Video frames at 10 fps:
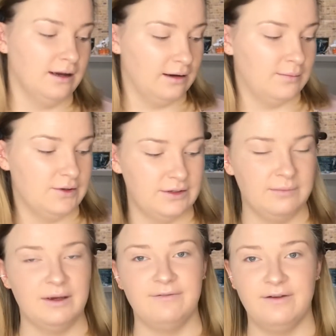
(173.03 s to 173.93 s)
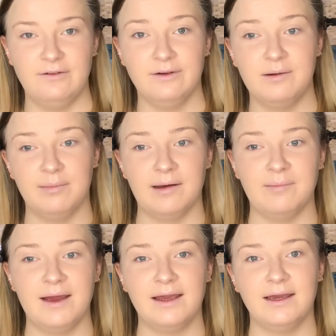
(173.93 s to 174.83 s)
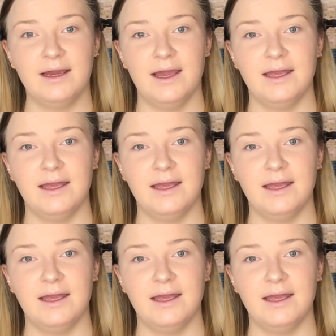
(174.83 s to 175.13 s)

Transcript: I'm using my favorite by MAC.